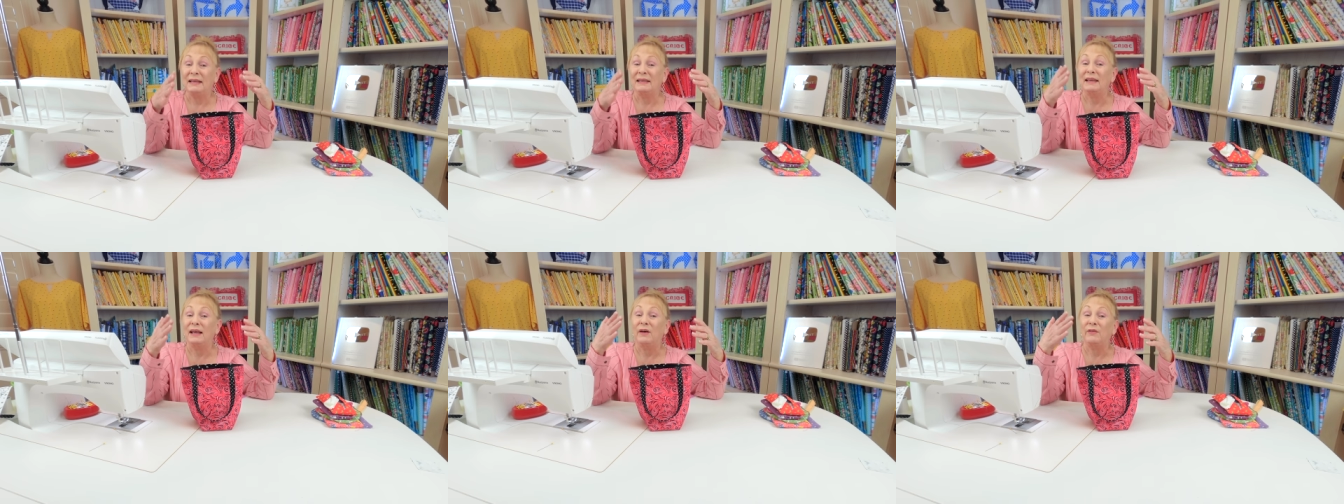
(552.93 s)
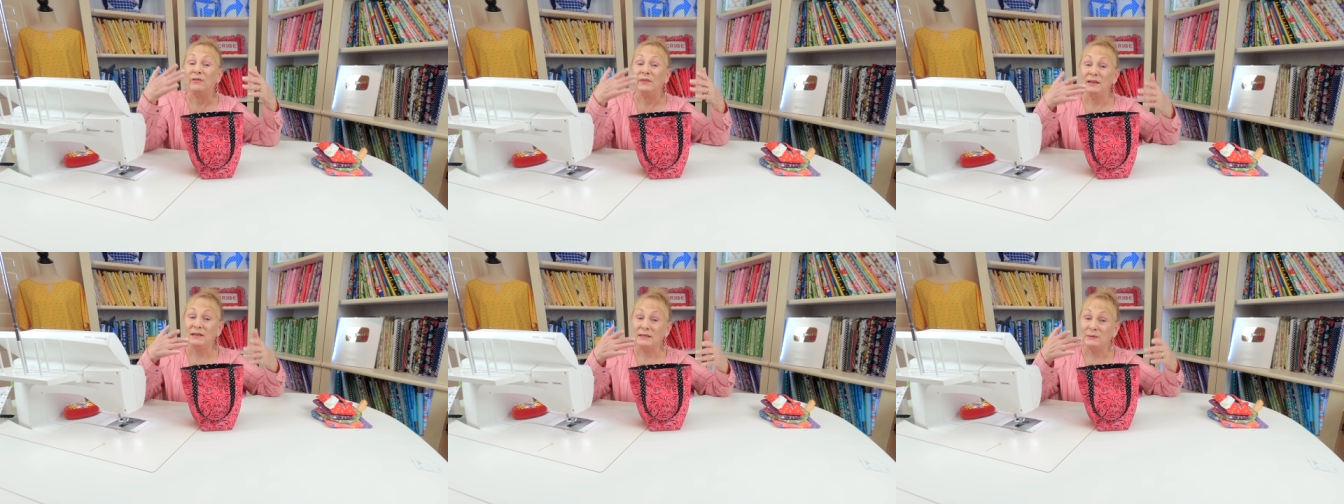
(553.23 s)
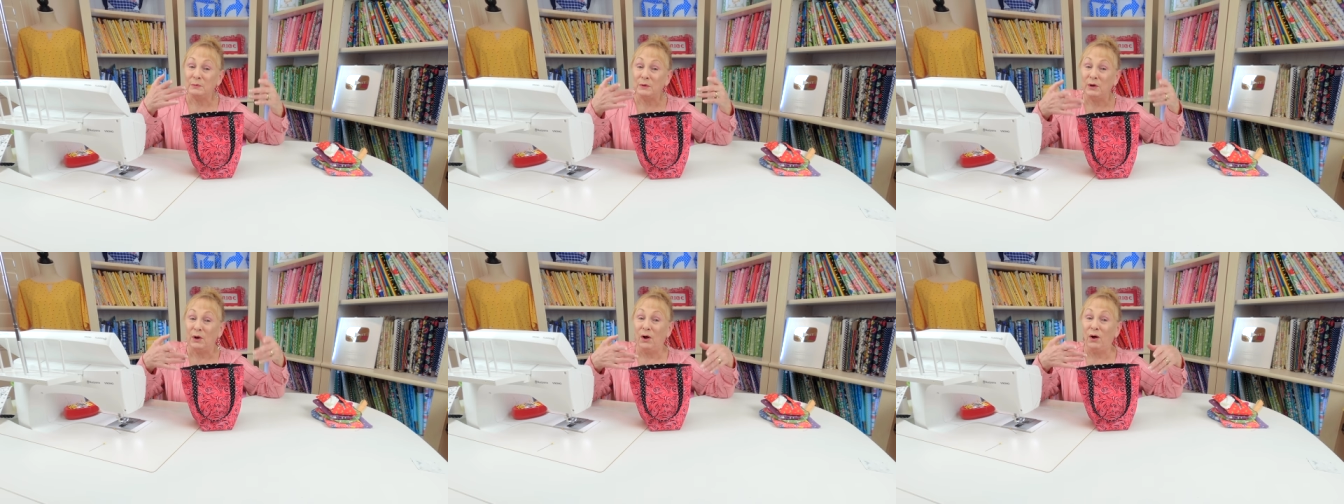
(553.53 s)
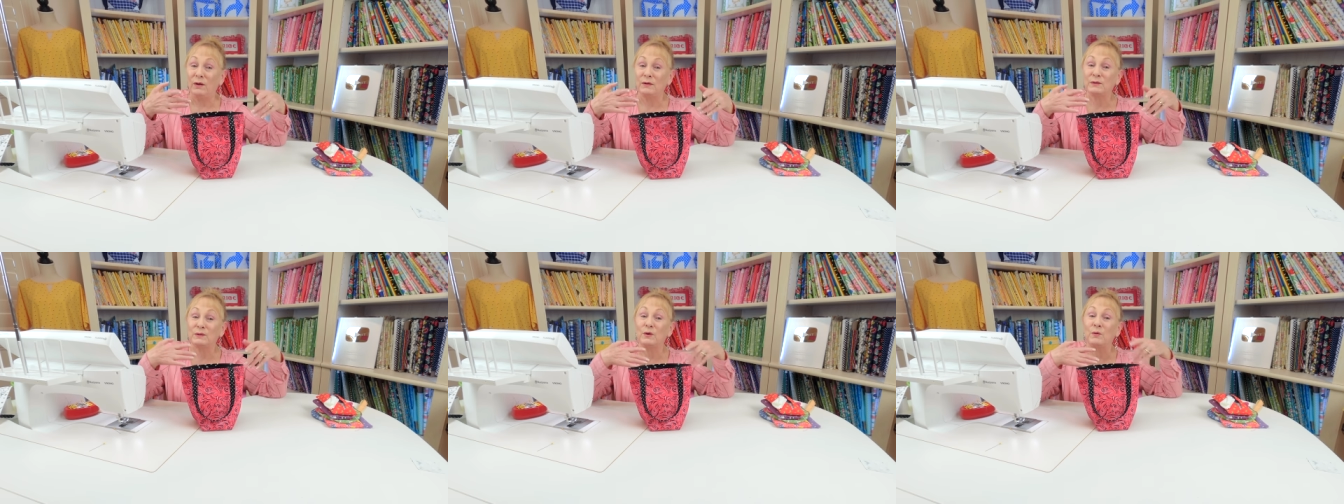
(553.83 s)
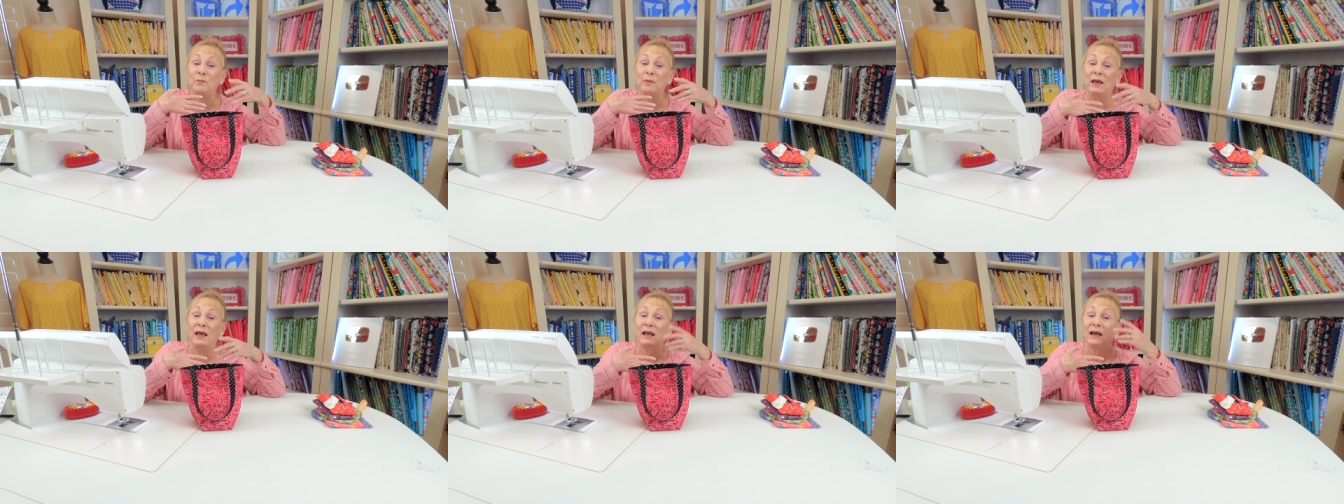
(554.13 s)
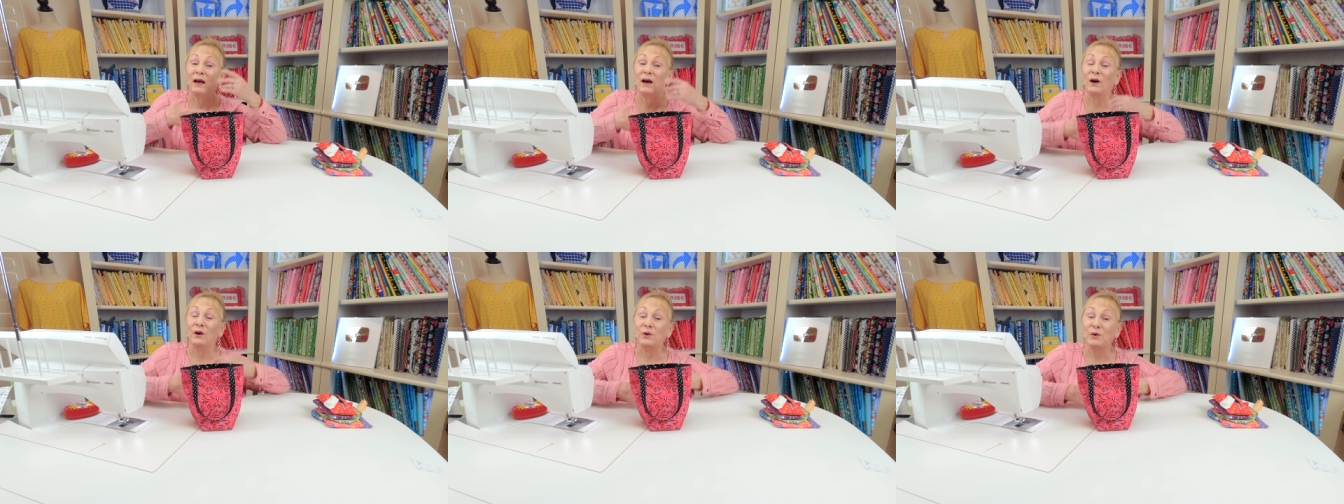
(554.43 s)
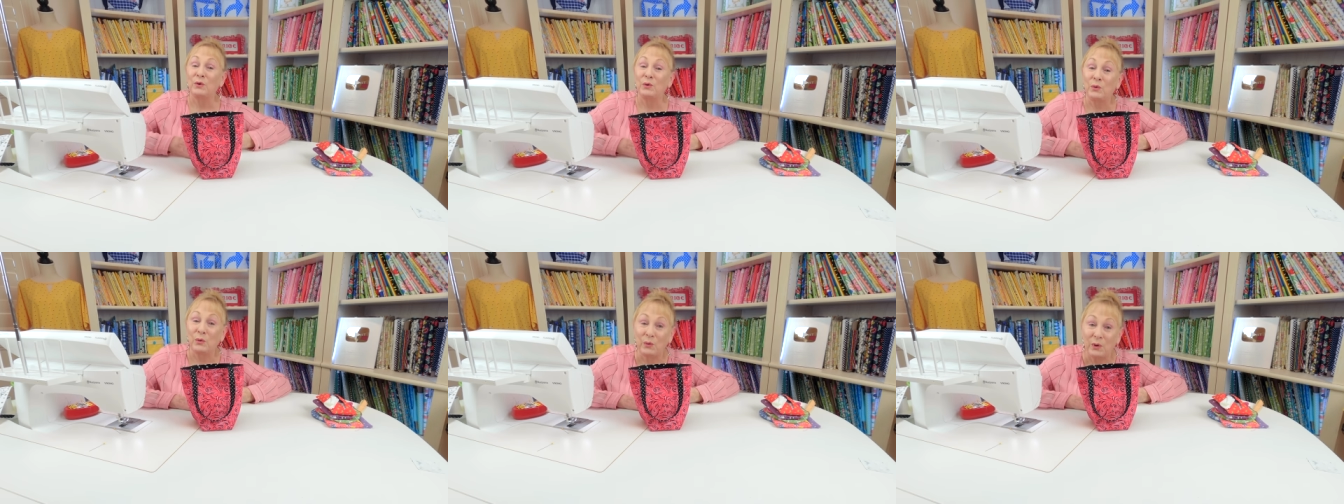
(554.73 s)
Now this would also make a
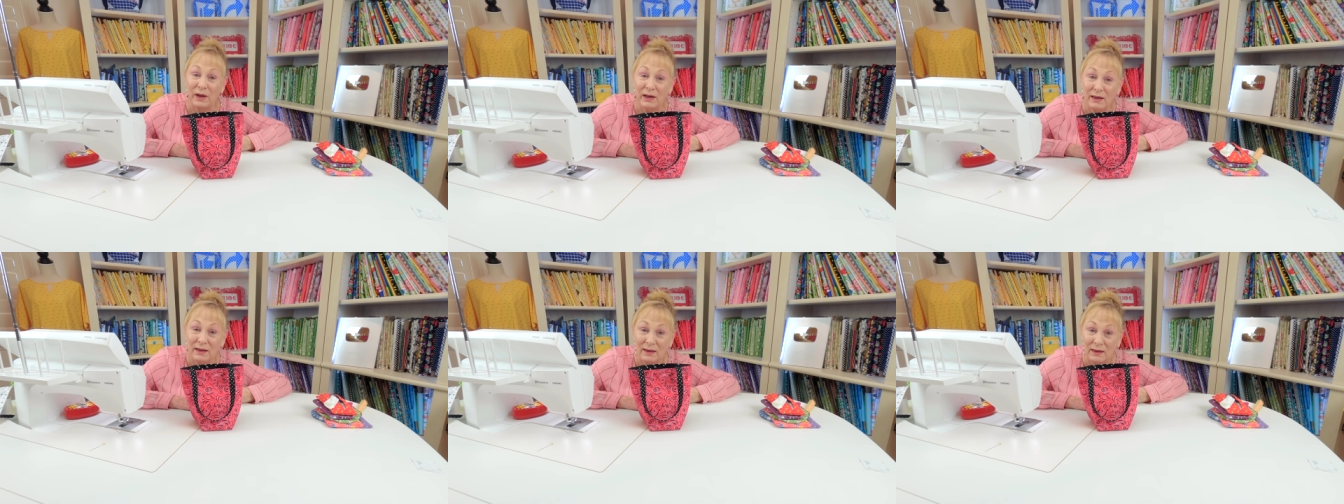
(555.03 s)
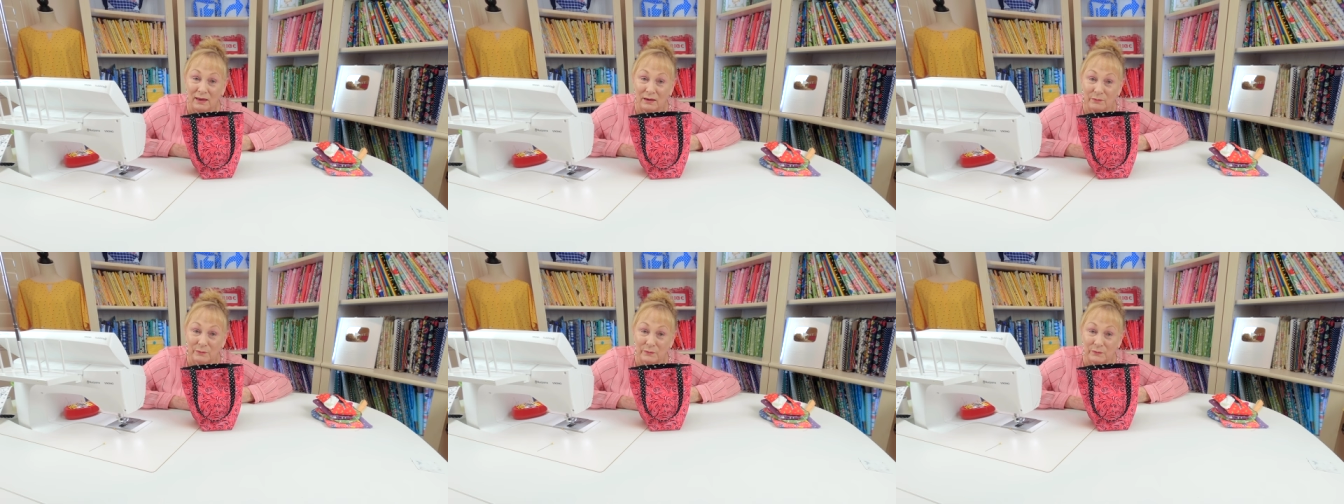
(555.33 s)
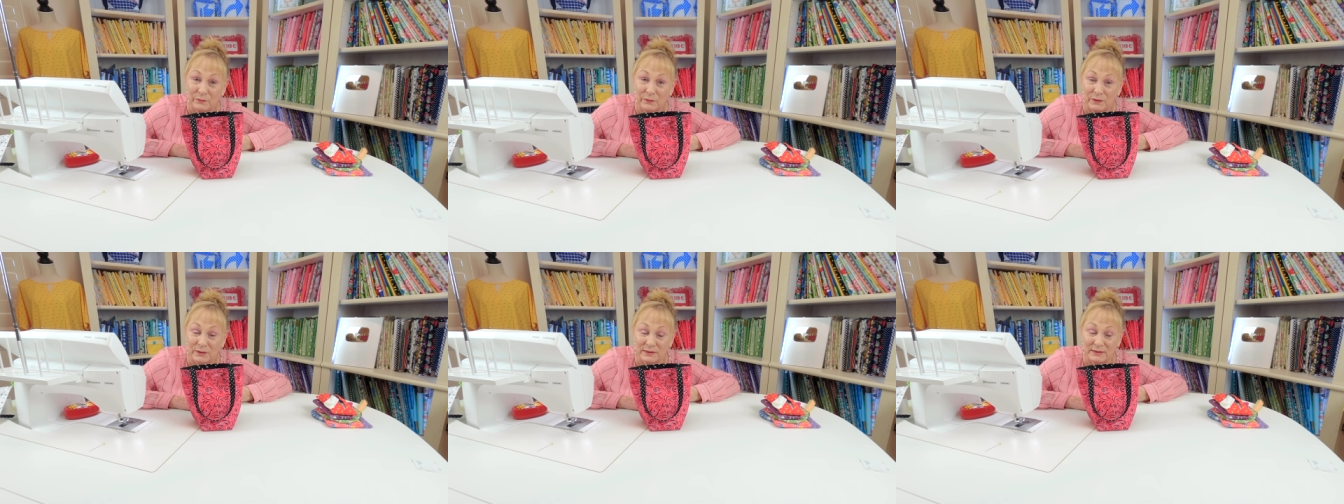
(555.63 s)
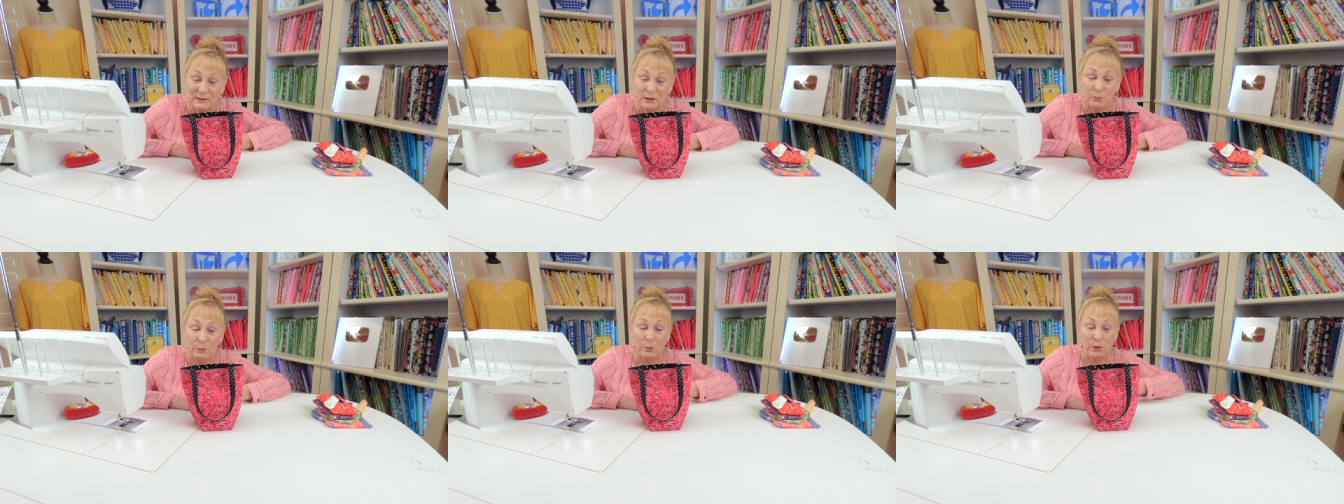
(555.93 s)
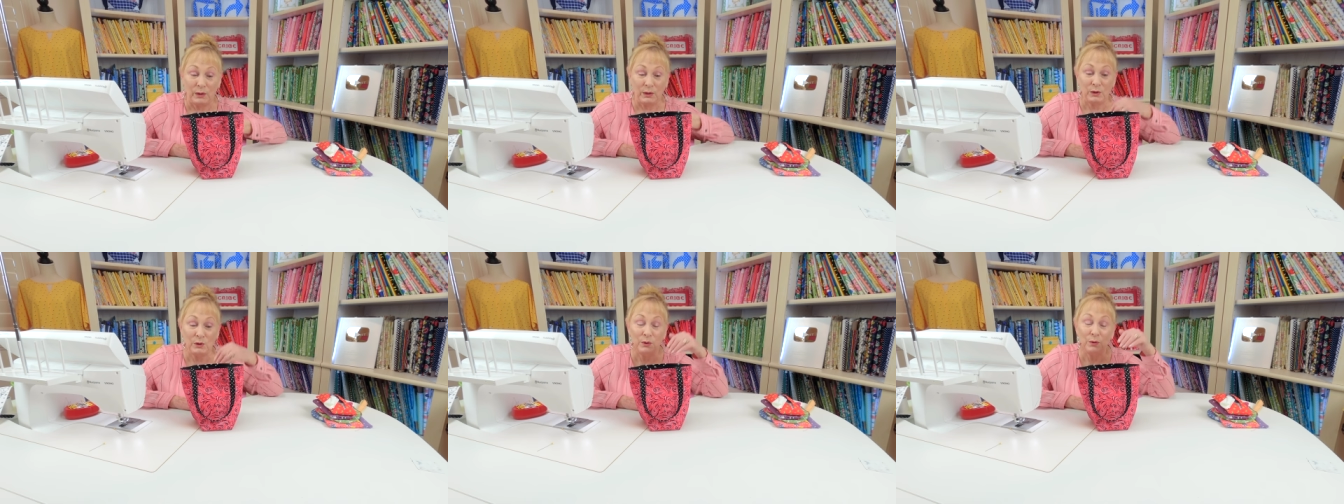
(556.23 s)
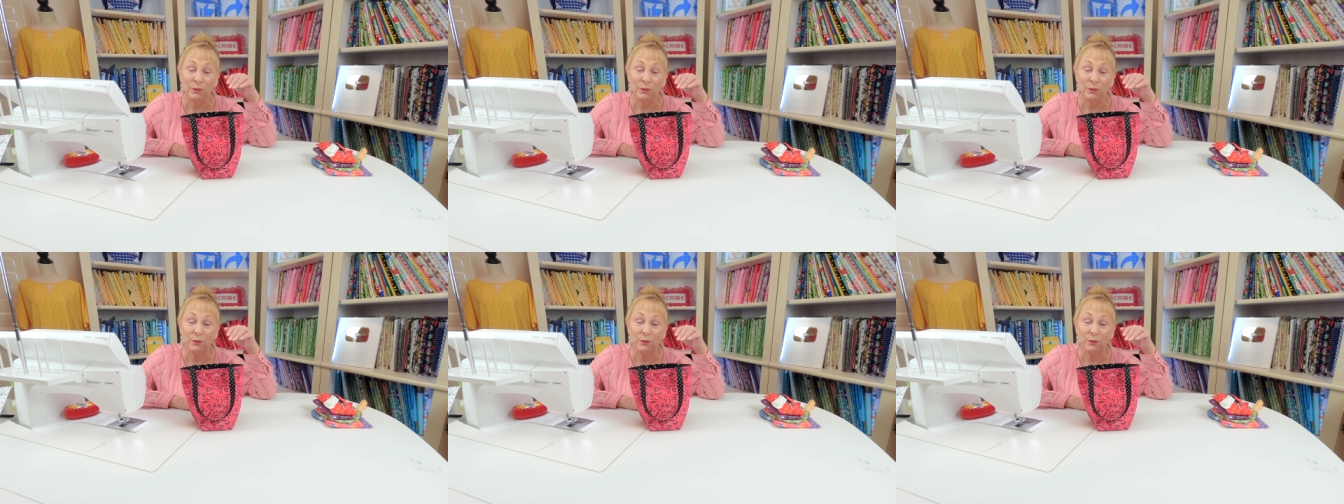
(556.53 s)
great gift for someone.